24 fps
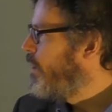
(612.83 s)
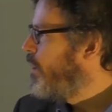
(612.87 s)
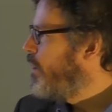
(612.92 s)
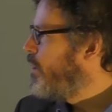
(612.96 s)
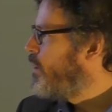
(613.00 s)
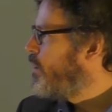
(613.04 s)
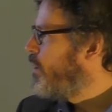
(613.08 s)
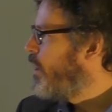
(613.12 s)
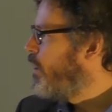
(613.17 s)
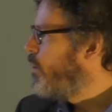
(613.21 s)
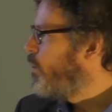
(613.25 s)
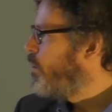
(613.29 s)

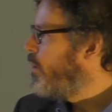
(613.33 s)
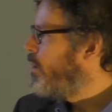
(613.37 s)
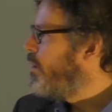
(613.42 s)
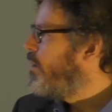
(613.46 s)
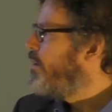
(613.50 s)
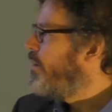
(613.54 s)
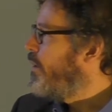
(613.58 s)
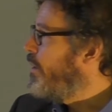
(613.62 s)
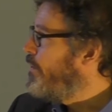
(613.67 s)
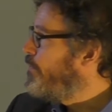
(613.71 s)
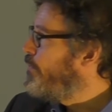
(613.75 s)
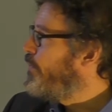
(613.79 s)
So
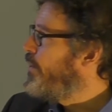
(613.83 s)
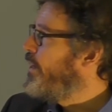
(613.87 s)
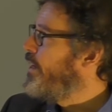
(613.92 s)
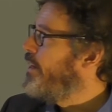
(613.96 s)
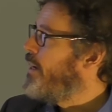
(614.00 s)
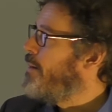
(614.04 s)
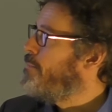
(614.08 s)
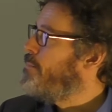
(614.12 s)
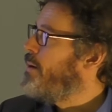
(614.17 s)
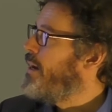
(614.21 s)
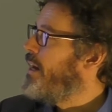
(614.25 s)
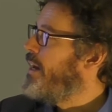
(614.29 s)
if
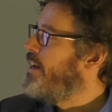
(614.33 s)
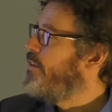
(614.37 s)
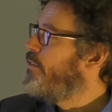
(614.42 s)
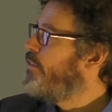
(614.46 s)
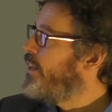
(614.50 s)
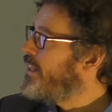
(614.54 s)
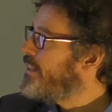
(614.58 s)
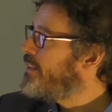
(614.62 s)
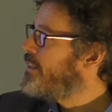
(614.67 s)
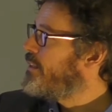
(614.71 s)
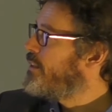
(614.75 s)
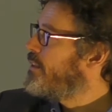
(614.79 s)
we apply
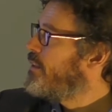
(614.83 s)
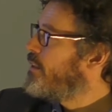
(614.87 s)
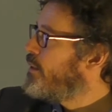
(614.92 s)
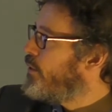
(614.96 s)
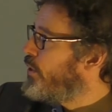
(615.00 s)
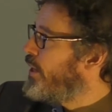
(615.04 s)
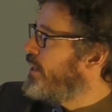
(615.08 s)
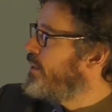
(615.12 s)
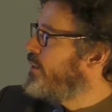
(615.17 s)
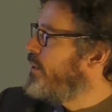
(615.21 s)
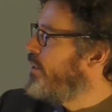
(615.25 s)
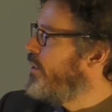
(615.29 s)
this
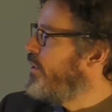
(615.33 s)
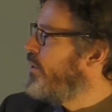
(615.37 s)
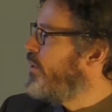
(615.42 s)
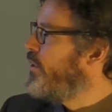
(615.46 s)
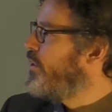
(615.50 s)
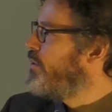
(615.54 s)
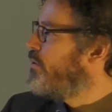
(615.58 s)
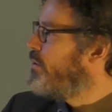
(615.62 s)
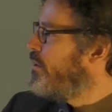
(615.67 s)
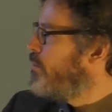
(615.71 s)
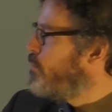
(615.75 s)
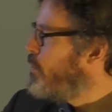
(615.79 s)

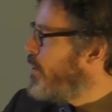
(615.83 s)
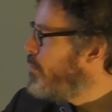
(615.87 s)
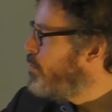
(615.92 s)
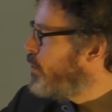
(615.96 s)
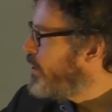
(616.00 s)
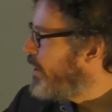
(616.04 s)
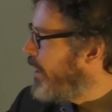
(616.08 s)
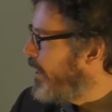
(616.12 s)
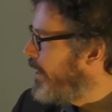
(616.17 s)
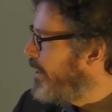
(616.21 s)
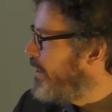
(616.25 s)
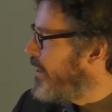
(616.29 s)
criterion, we
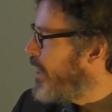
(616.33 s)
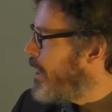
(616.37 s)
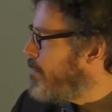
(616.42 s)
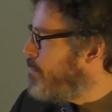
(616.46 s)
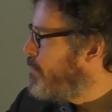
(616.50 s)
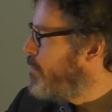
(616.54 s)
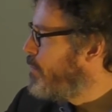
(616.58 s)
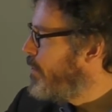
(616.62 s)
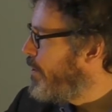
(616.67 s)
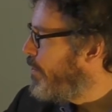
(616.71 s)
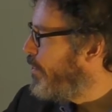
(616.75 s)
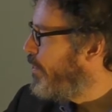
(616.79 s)
would end
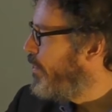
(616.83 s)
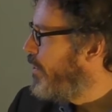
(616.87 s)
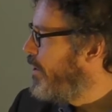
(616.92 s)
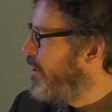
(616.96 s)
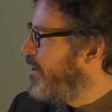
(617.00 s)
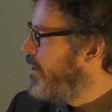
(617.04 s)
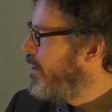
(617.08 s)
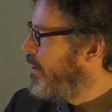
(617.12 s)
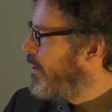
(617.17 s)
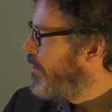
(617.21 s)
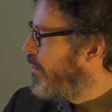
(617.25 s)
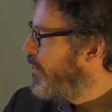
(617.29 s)
up with
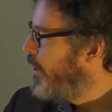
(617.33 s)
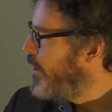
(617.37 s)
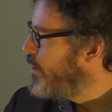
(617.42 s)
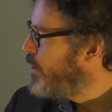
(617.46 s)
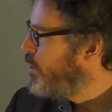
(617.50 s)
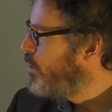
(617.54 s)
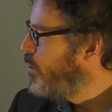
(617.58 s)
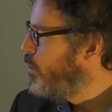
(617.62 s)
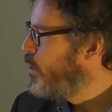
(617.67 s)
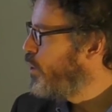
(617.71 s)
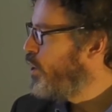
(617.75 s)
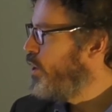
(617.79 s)
the
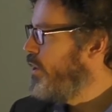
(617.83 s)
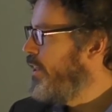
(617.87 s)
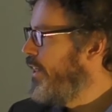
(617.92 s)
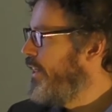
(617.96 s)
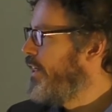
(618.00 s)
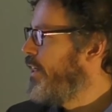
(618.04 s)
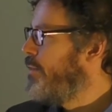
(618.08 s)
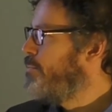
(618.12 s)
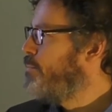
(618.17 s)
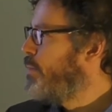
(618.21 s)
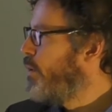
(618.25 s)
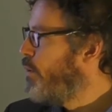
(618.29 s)
solution
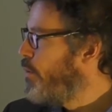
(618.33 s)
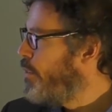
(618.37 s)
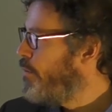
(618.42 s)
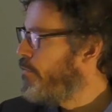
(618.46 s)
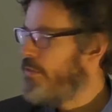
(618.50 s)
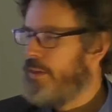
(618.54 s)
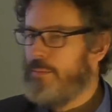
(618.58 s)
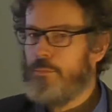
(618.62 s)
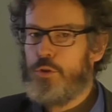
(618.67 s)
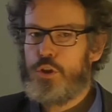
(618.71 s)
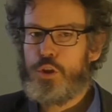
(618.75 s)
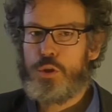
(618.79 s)
here. Both
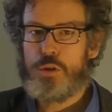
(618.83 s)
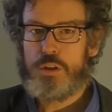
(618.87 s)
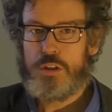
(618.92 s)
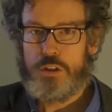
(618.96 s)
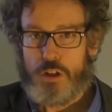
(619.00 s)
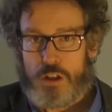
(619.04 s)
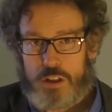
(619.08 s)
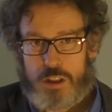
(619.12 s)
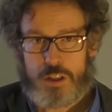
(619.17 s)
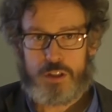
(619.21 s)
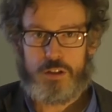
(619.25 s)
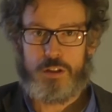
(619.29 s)
of them should
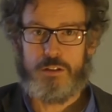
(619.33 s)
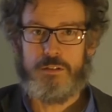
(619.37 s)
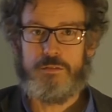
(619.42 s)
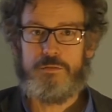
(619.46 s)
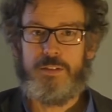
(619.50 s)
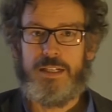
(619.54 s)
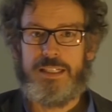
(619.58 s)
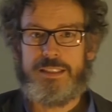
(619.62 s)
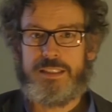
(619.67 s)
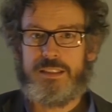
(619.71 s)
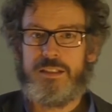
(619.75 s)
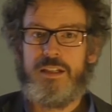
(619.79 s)
not
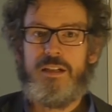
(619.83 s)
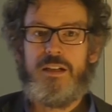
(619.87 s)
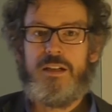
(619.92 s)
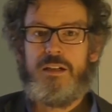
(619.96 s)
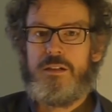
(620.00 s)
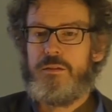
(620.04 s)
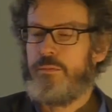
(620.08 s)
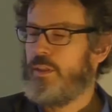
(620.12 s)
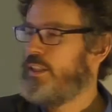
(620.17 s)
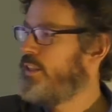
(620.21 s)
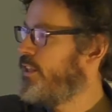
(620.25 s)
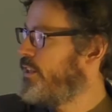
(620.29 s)
confess,
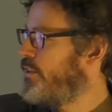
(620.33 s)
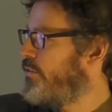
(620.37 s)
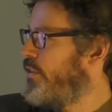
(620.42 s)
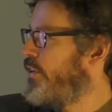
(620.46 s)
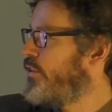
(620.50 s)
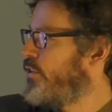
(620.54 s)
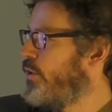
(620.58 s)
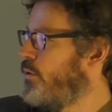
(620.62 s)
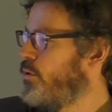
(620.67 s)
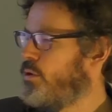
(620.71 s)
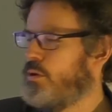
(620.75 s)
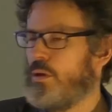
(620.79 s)
which is the
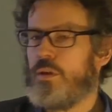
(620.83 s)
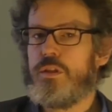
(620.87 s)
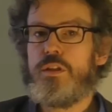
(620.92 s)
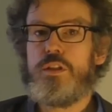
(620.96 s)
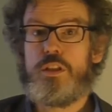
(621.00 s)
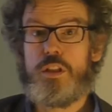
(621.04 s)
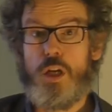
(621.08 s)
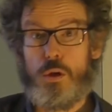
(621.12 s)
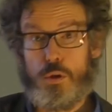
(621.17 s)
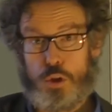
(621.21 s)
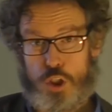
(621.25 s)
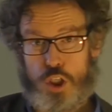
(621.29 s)
so-called
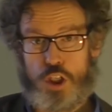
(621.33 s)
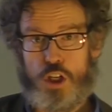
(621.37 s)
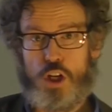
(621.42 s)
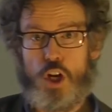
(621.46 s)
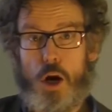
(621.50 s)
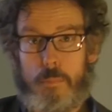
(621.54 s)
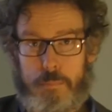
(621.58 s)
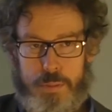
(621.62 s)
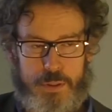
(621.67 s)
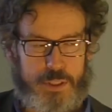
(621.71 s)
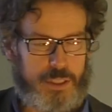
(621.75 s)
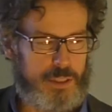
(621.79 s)
social
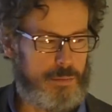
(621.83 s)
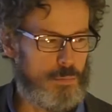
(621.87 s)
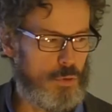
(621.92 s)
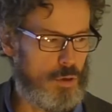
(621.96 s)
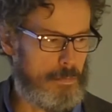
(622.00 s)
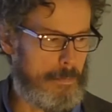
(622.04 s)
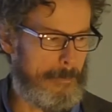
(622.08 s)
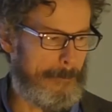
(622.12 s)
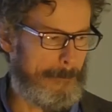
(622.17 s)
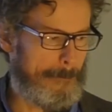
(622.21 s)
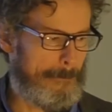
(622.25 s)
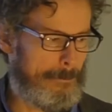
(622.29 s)

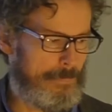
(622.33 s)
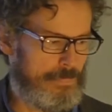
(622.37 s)
optimum.